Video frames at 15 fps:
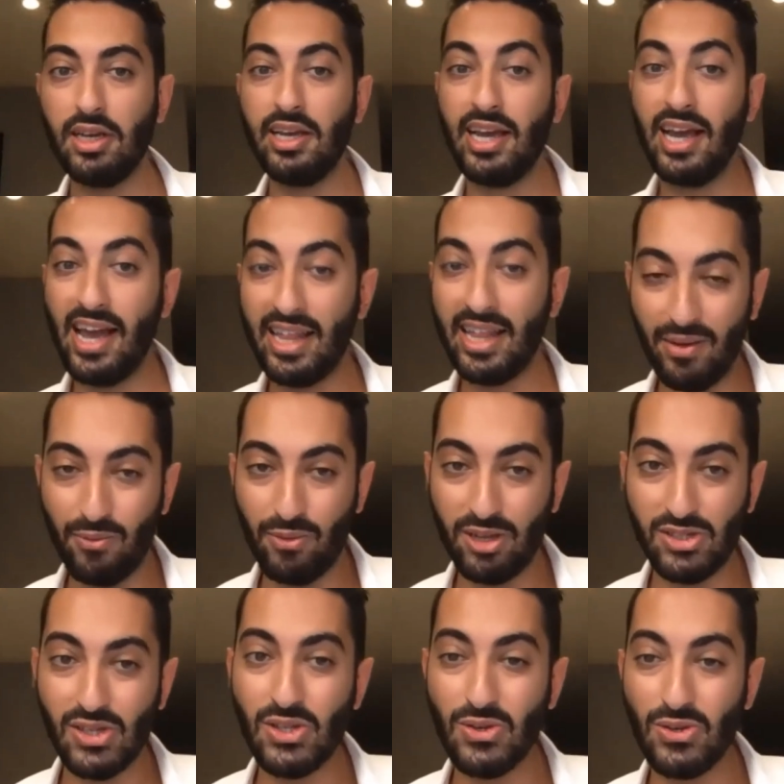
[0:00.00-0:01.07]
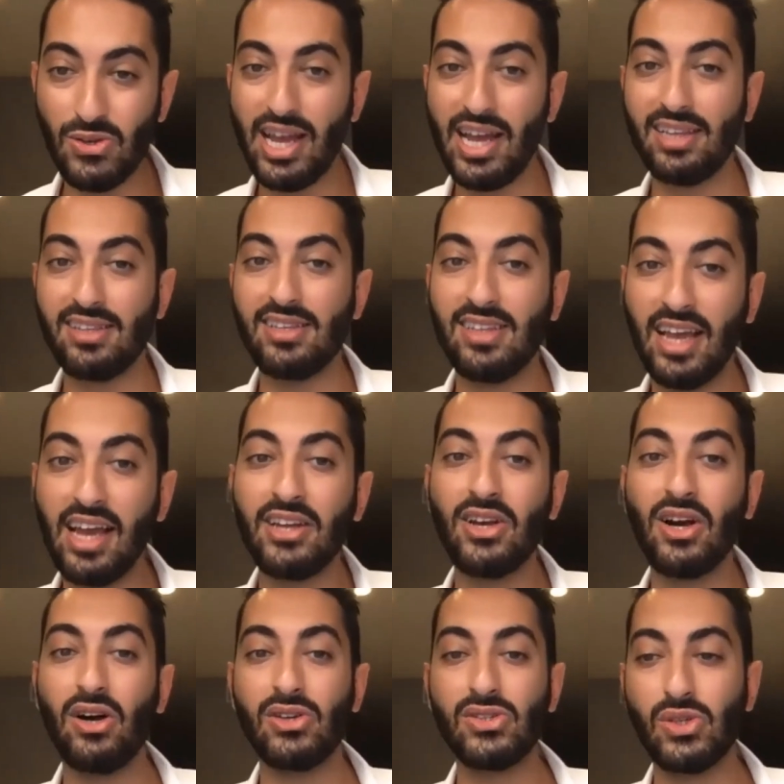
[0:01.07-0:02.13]
And then once you do that, then you
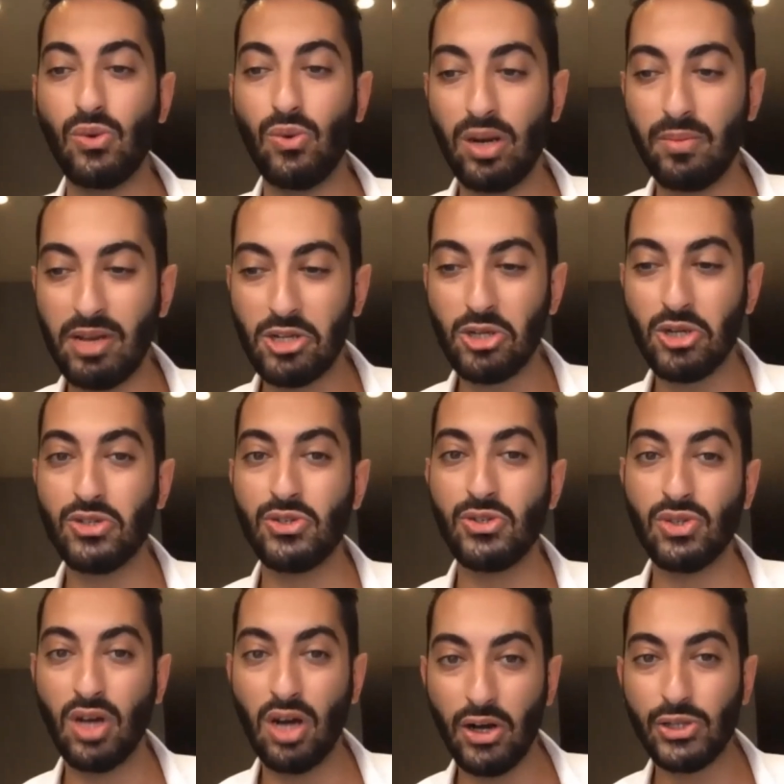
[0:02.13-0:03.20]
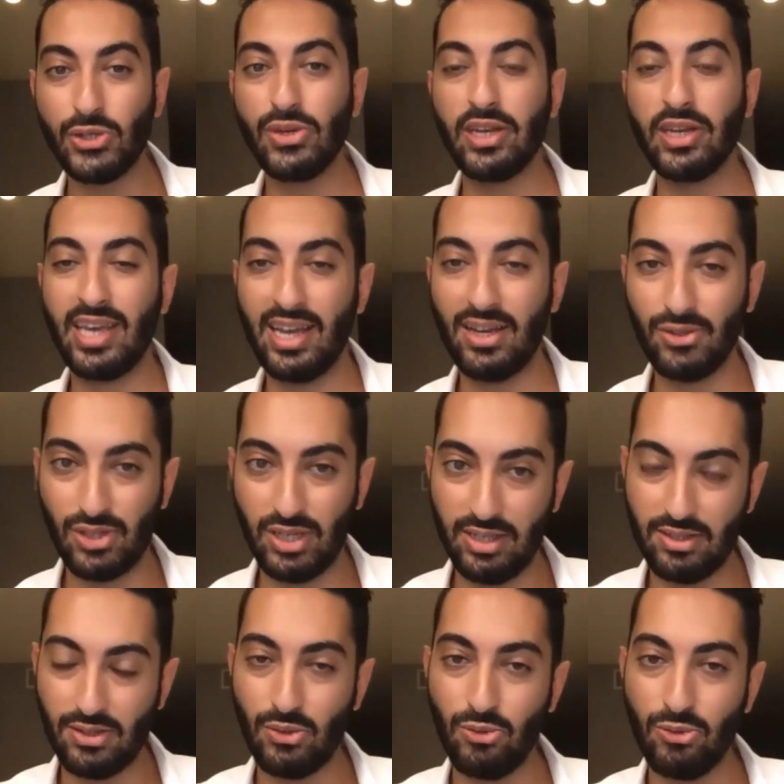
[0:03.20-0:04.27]
also want to make sure to talk to an
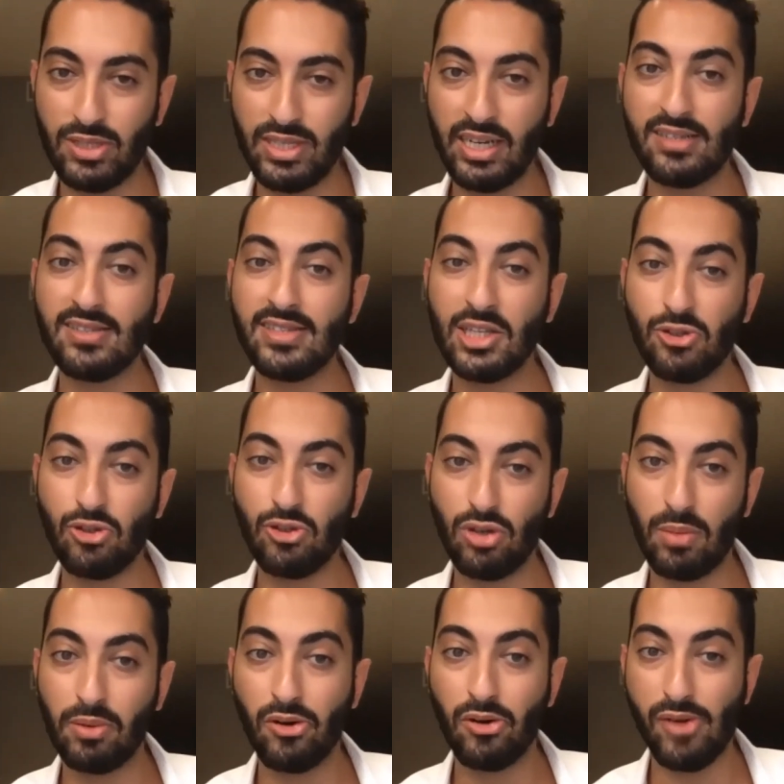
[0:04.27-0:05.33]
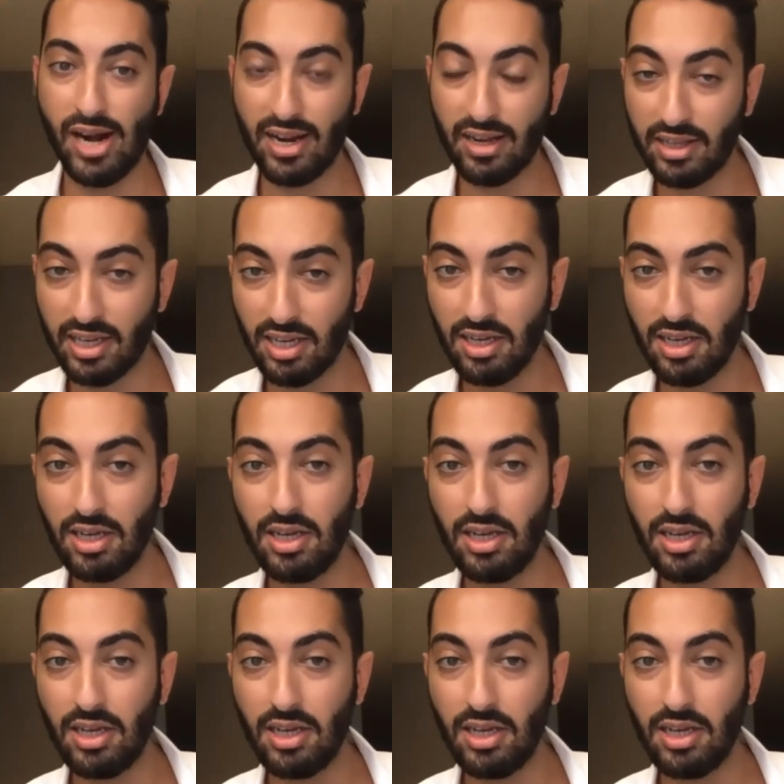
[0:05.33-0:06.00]
accountant who's going to set you up correctly.